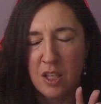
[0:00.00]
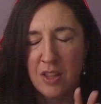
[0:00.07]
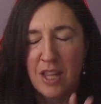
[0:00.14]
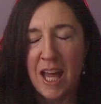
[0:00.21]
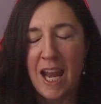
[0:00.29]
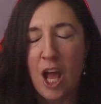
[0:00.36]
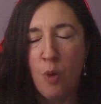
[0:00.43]

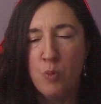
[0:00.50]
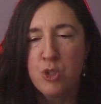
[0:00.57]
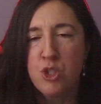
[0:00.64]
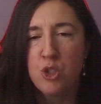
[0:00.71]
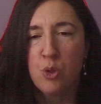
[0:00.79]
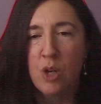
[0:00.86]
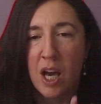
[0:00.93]
That helps
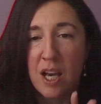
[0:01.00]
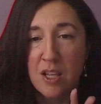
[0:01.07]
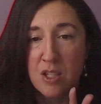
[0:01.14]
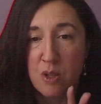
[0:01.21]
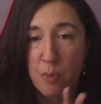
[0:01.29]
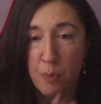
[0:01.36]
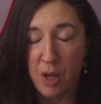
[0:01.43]
you
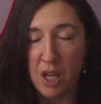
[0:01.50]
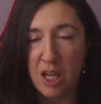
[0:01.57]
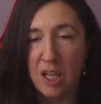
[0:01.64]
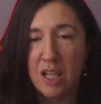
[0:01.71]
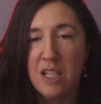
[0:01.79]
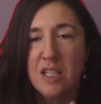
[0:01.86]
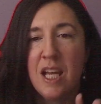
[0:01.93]
guys
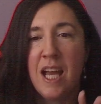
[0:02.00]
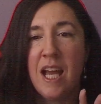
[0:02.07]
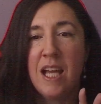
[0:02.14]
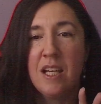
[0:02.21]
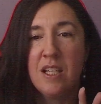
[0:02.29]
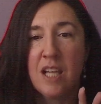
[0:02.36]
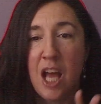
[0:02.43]
bond
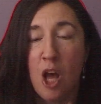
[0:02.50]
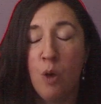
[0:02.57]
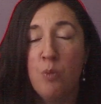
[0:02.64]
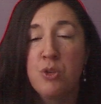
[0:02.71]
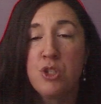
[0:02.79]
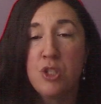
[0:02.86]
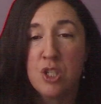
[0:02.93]
and
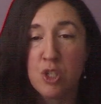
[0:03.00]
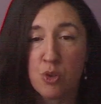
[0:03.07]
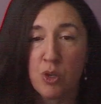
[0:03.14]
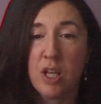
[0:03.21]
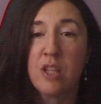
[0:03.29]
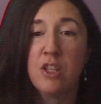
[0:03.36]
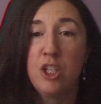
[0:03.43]
helps to
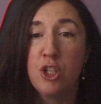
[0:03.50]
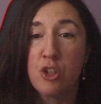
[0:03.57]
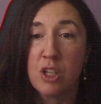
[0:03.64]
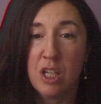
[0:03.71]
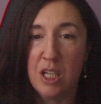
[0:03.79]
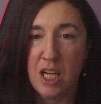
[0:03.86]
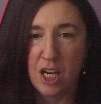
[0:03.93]
strengthen your
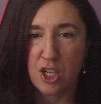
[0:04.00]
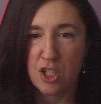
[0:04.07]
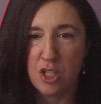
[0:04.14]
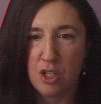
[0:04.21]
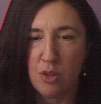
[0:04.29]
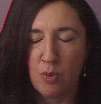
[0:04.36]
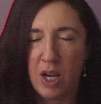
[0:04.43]

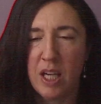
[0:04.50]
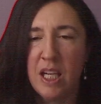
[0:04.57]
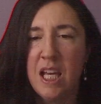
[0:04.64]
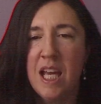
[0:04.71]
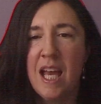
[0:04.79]
connection, right?